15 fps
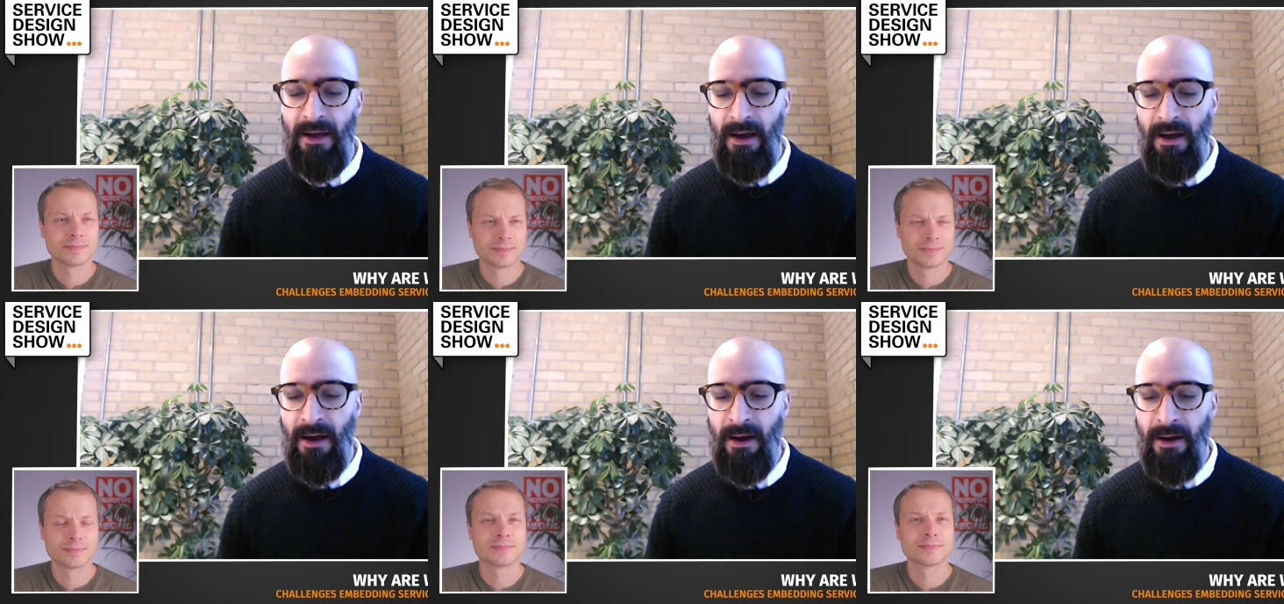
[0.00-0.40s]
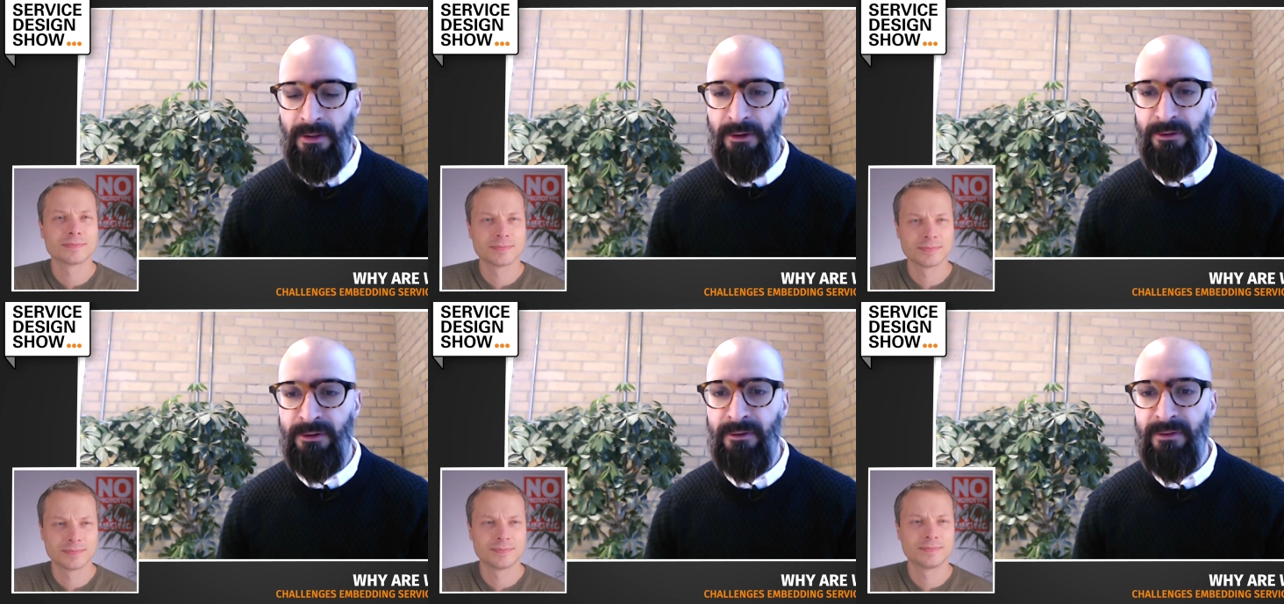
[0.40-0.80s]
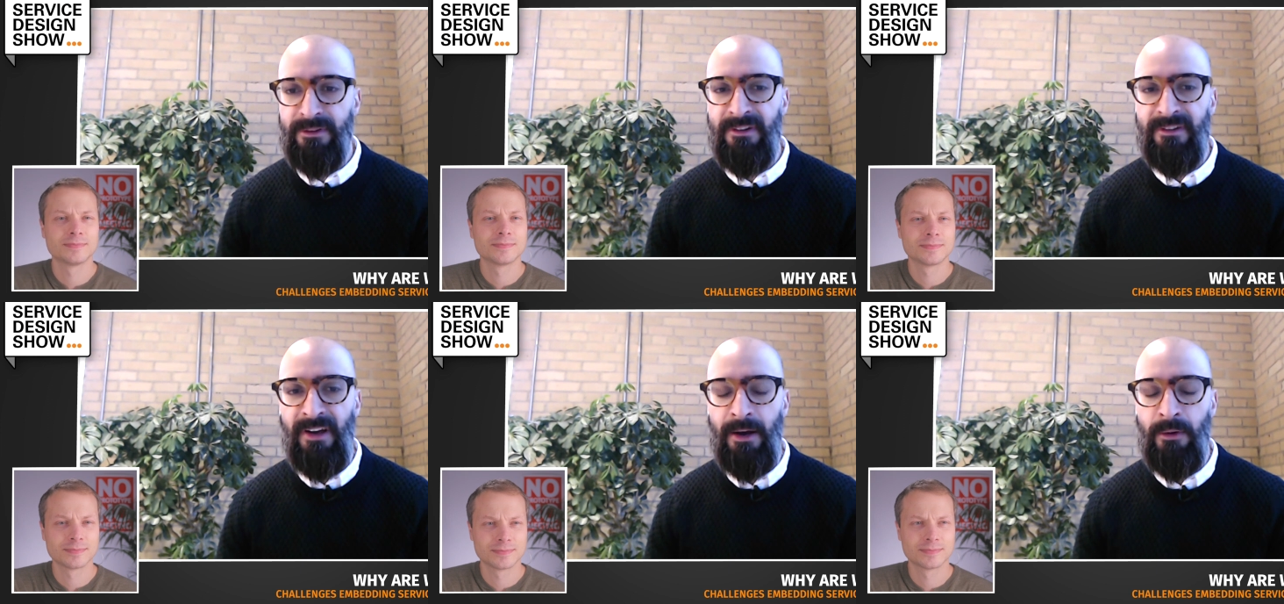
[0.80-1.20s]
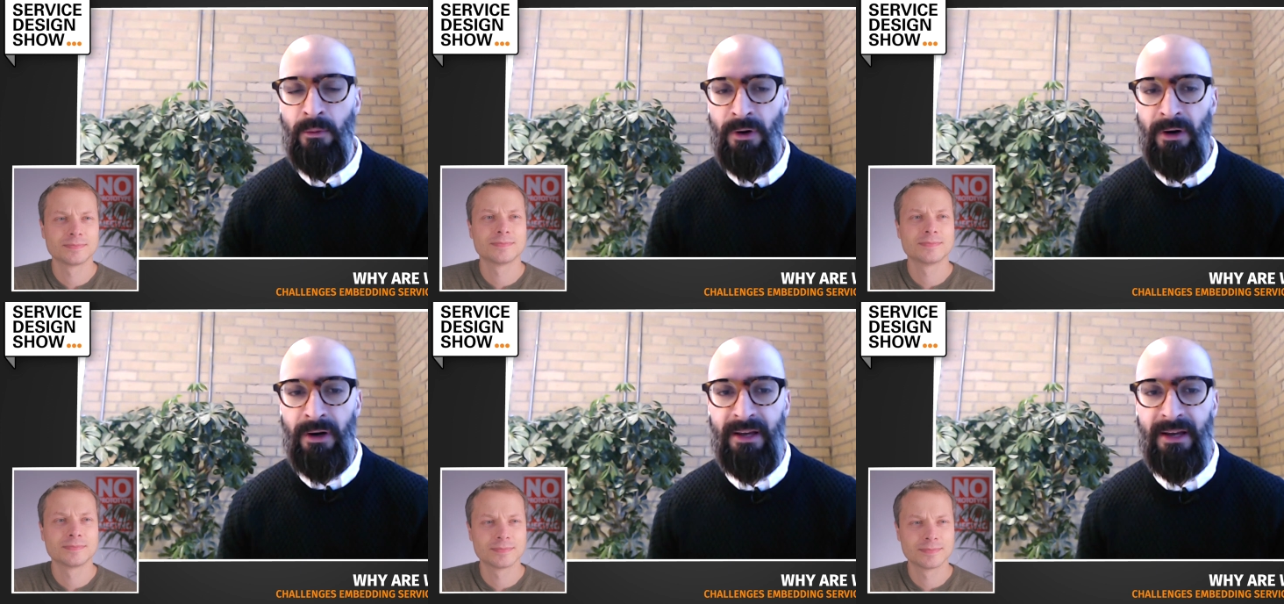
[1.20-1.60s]
Speaker 1: uh, the service design
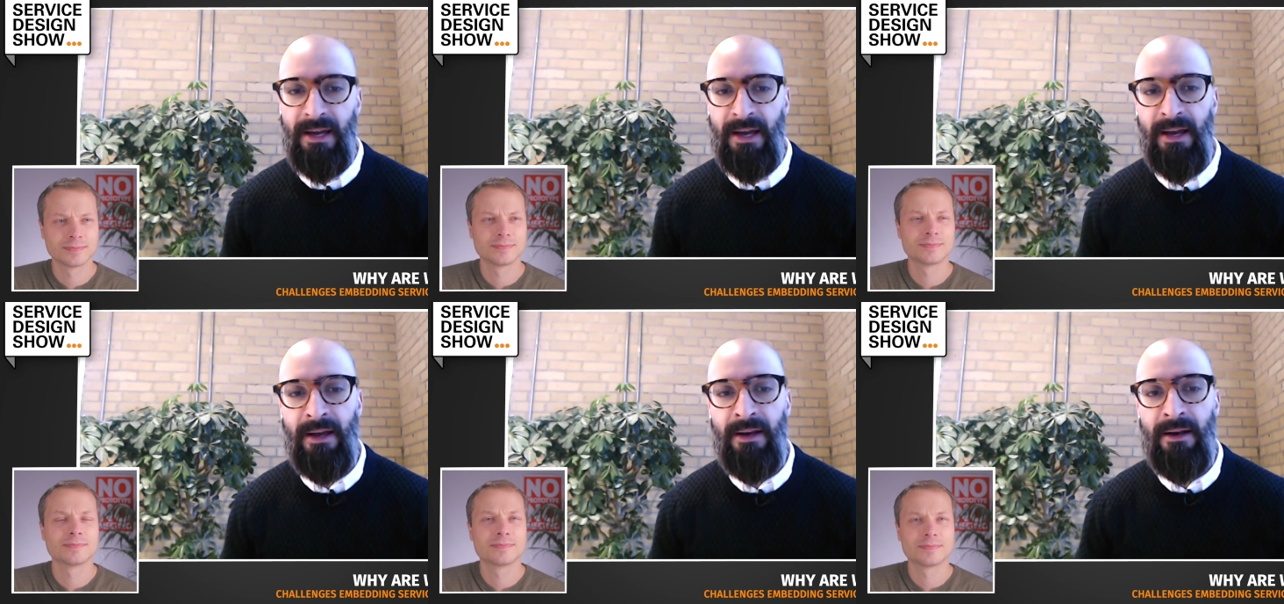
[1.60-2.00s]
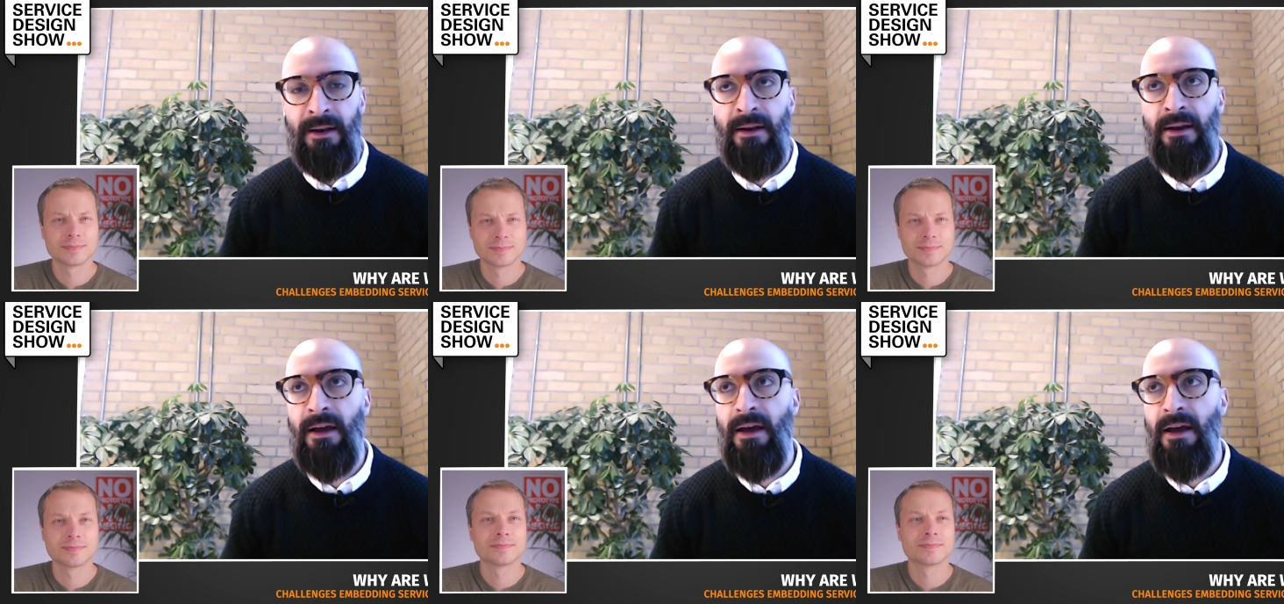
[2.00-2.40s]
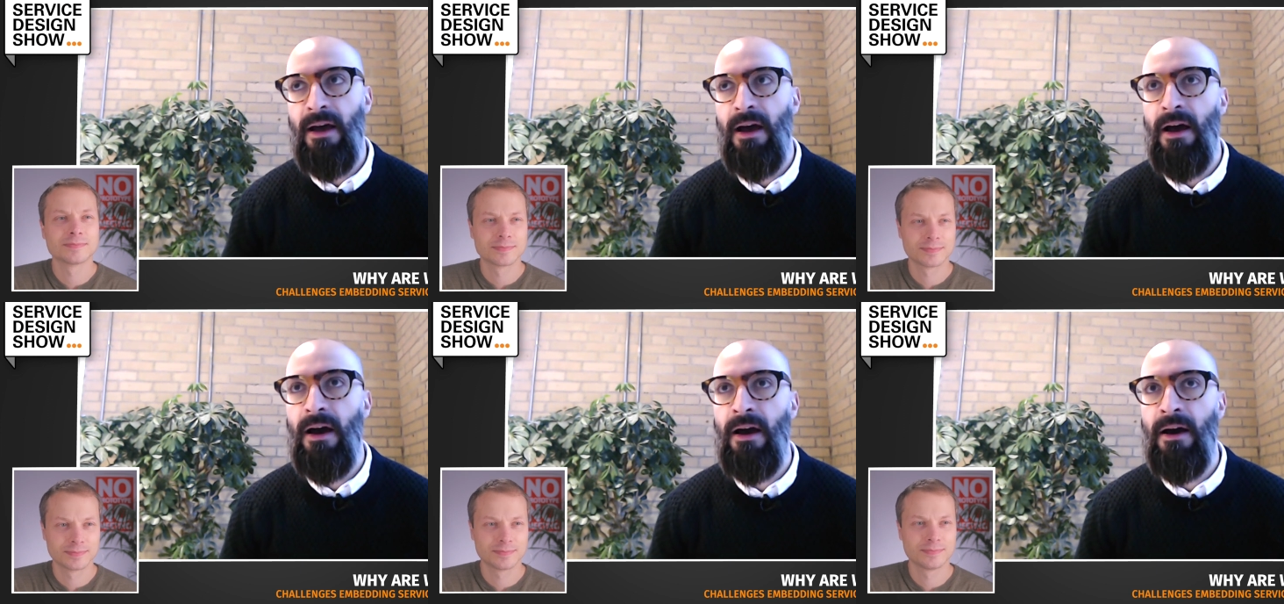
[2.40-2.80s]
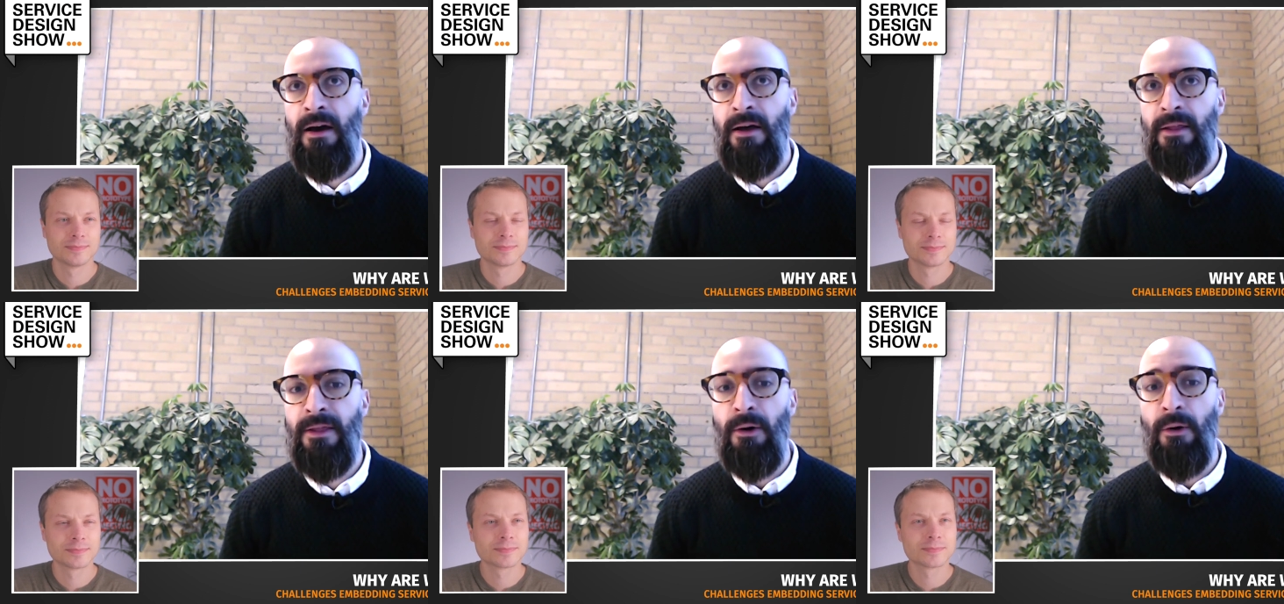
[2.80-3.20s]
work in uh, the